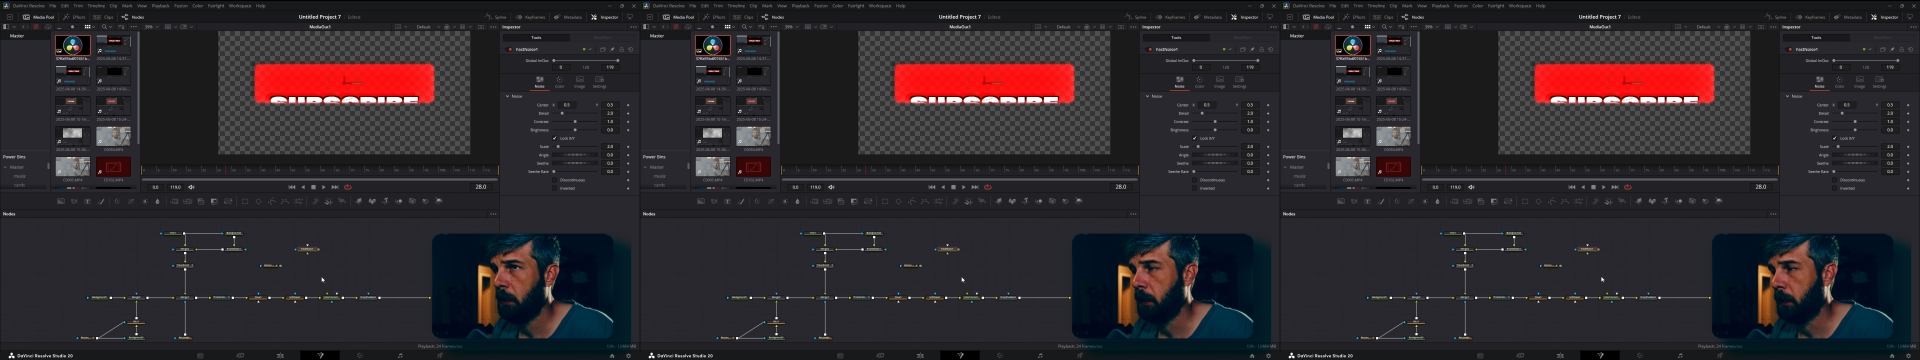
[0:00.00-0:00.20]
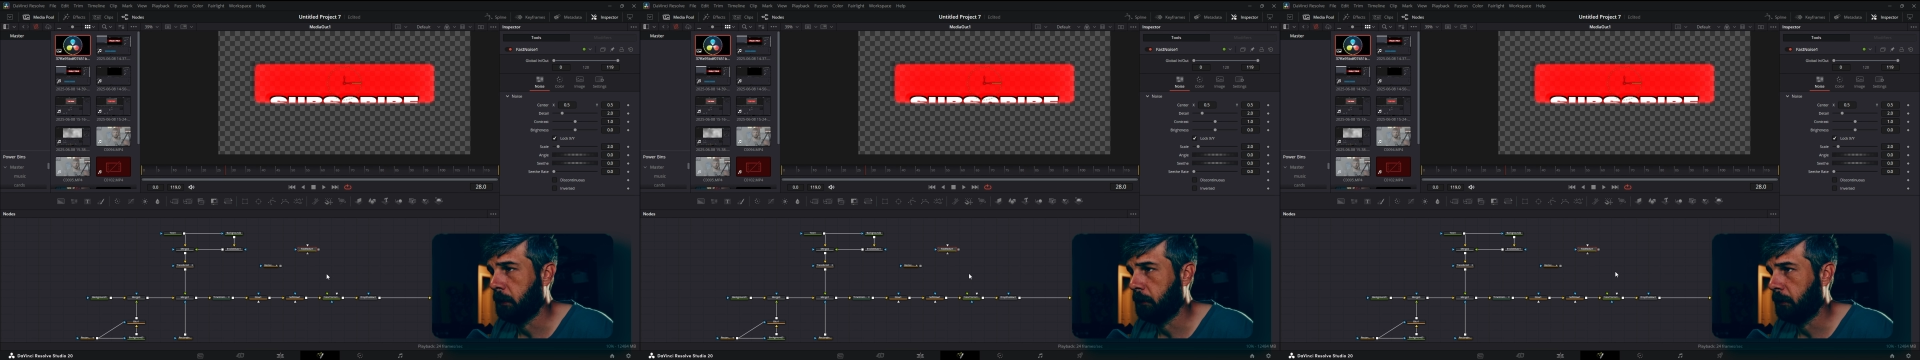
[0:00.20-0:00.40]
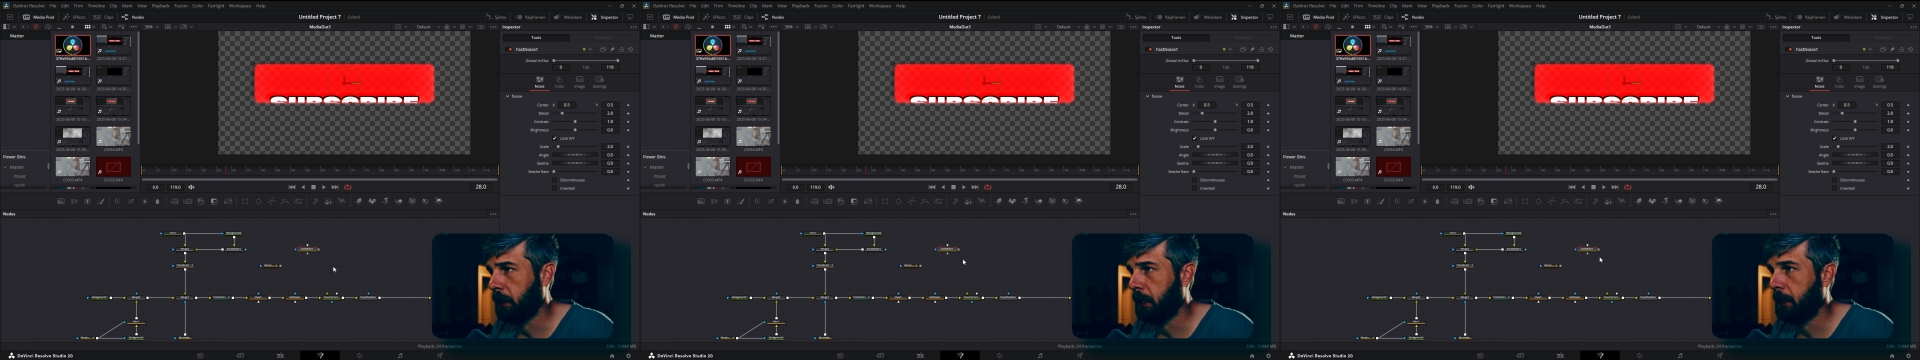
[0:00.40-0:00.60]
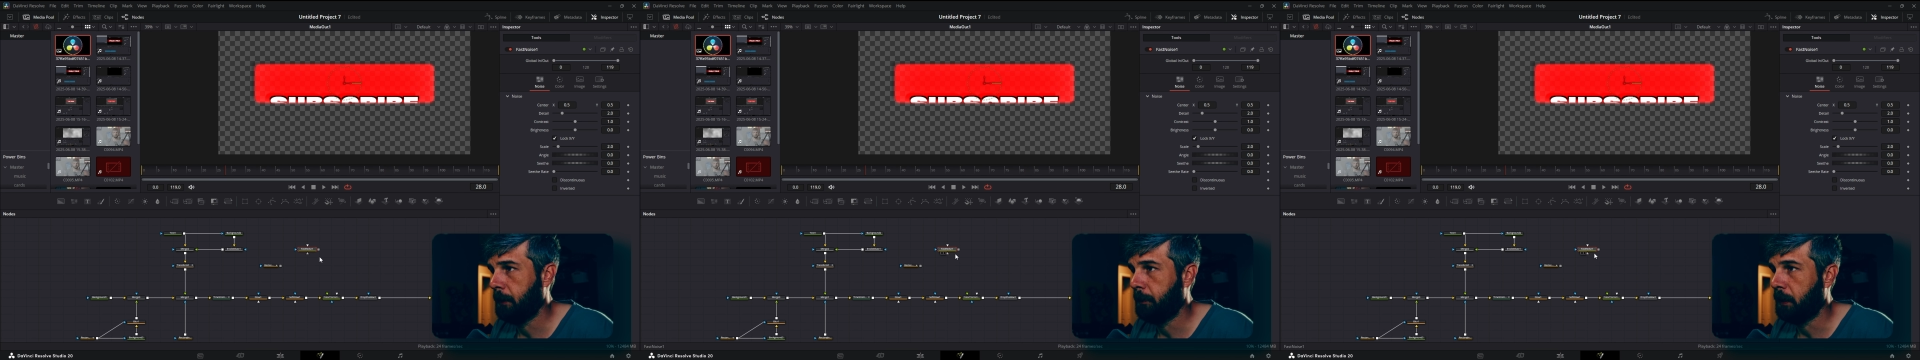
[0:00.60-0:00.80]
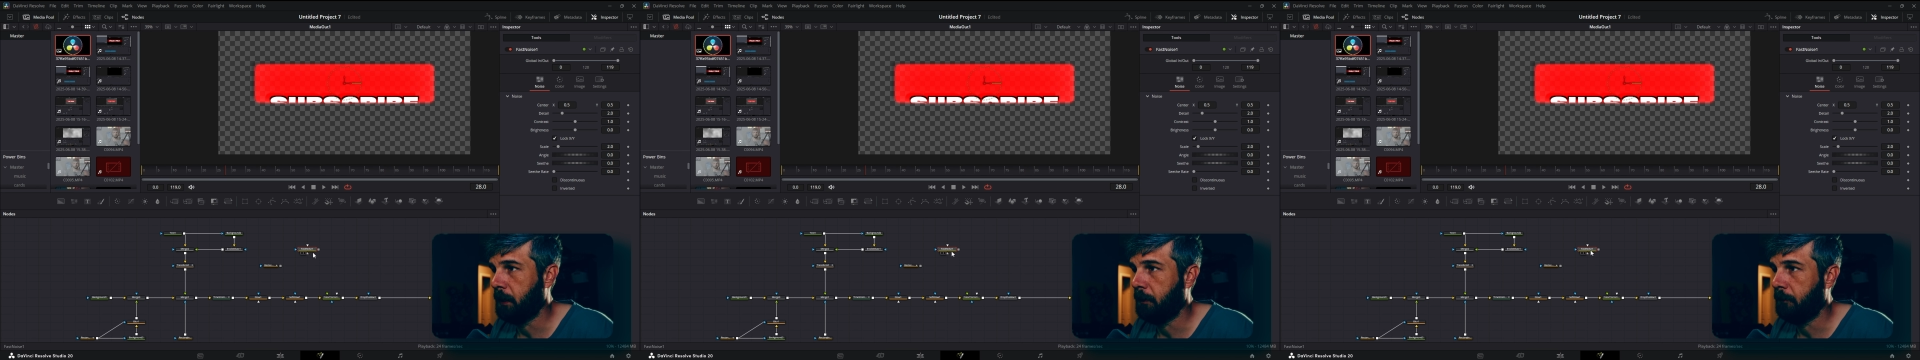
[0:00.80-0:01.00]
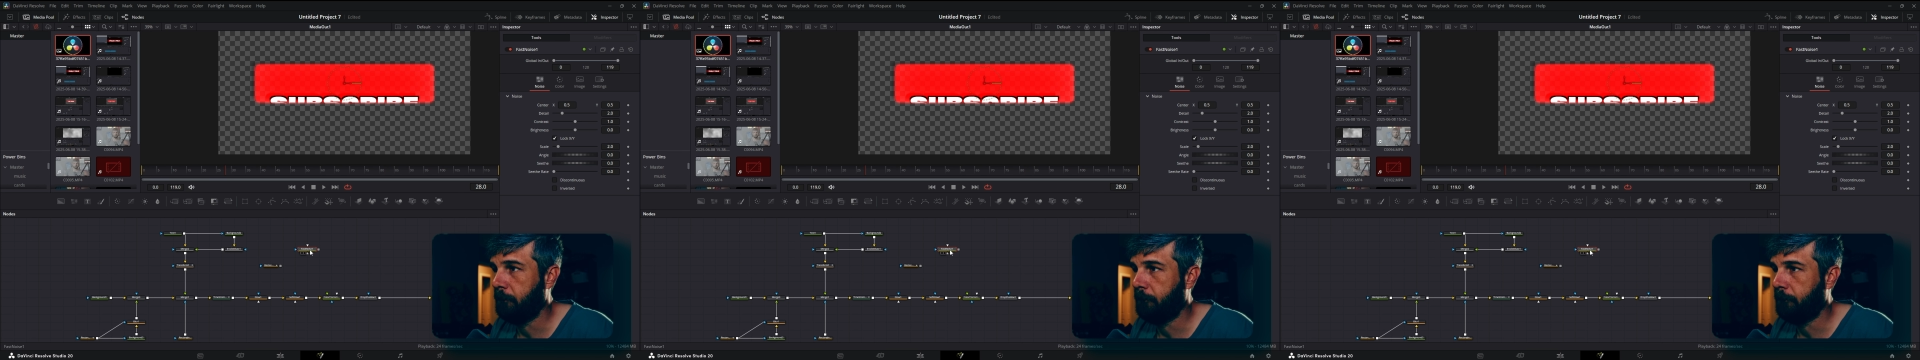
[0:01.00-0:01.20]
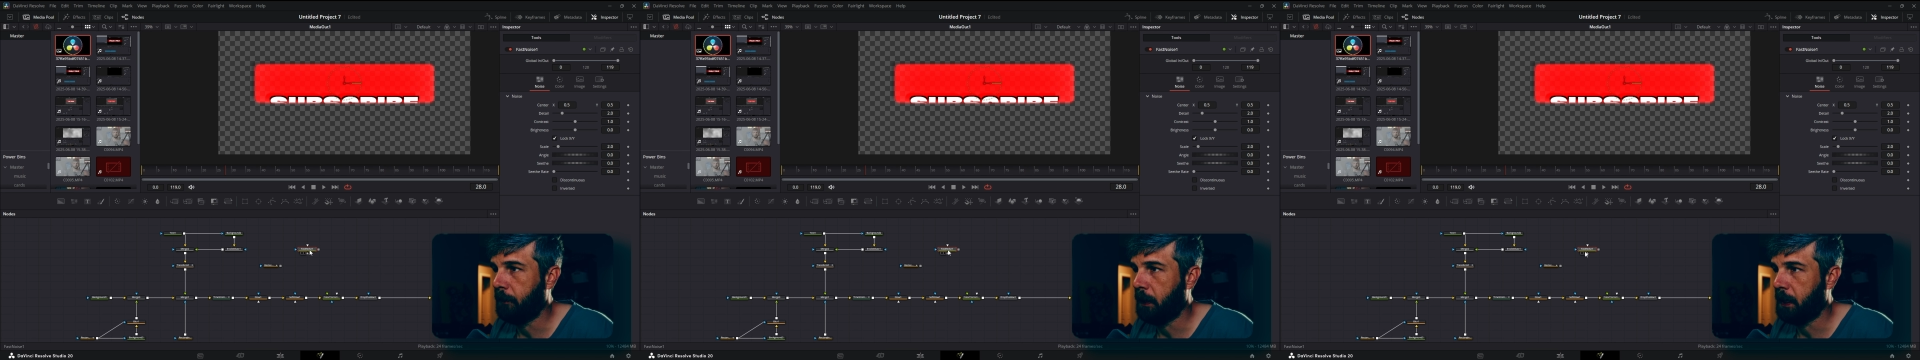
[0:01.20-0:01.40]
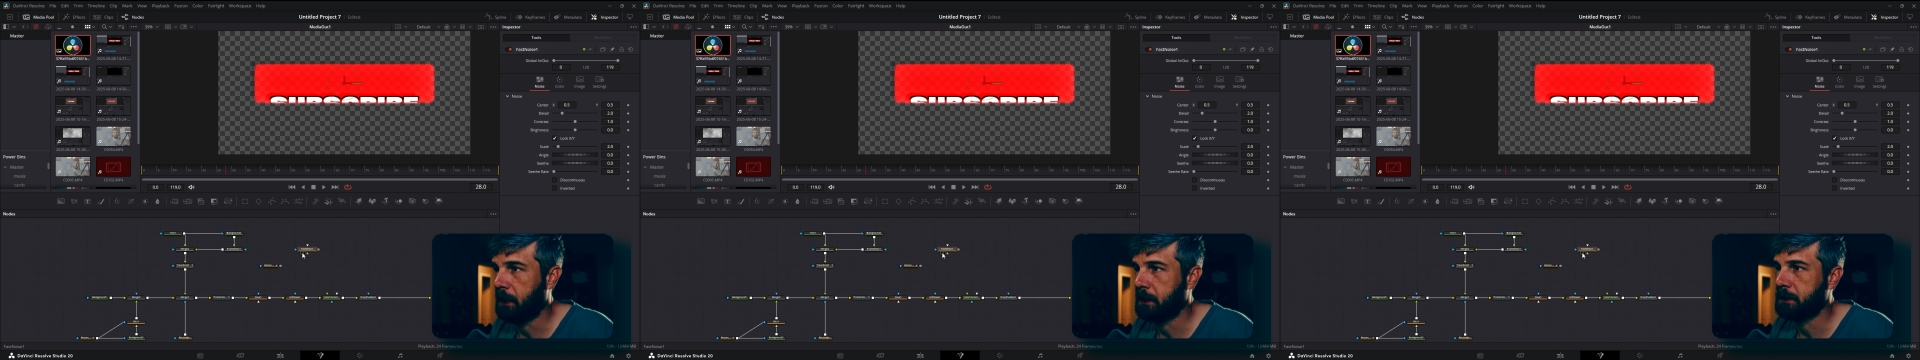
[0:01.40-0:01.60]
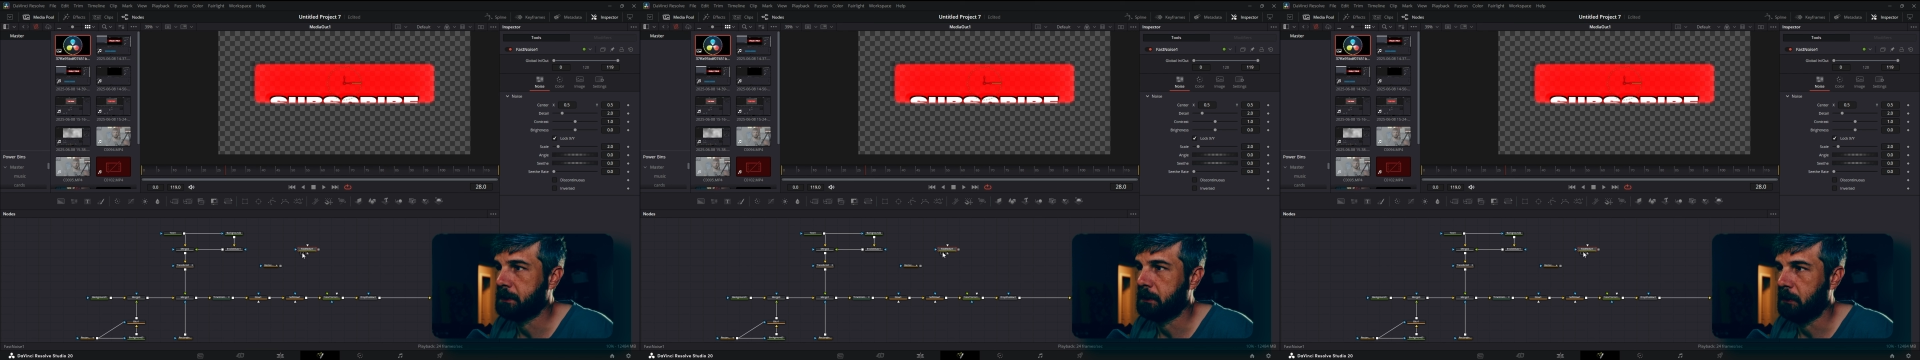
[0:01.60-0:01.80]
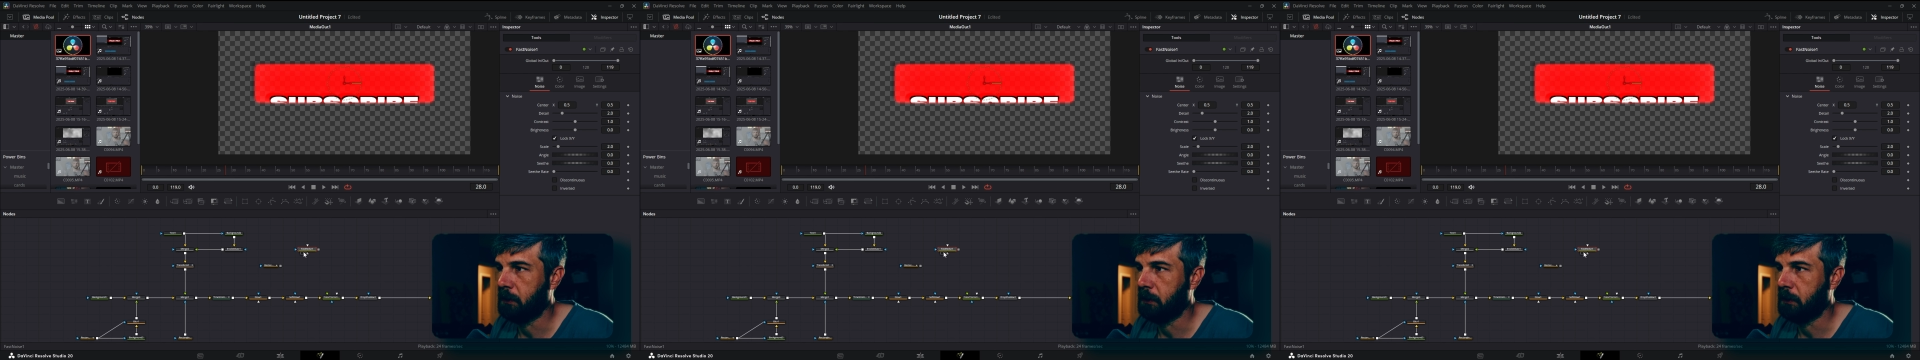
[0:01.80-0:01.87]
and grab a fast